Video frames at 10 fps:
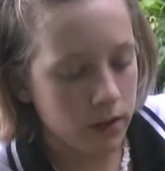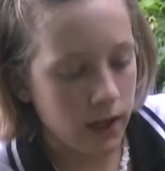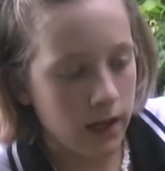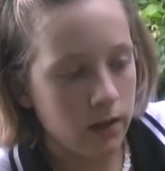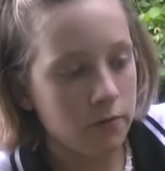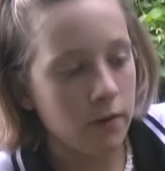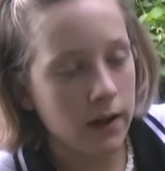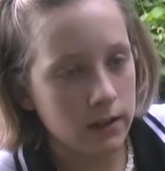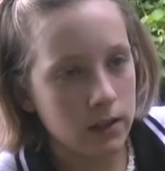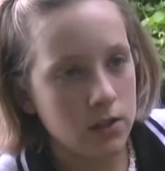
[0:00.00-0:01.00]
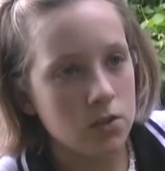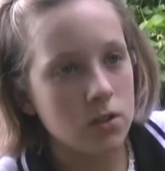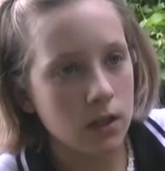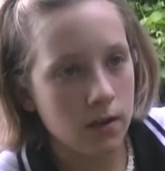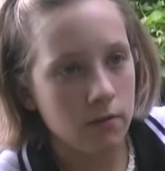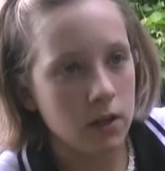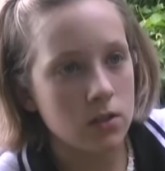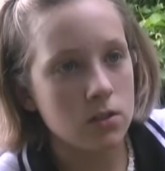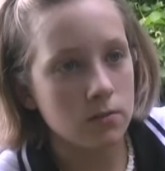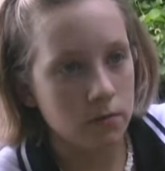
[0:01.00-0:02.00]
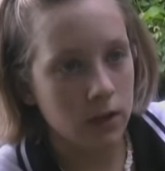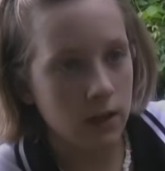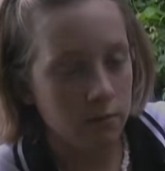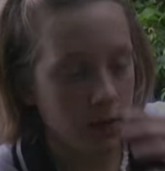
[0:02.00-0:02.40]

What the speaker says: again, and finally she gave in. She forgave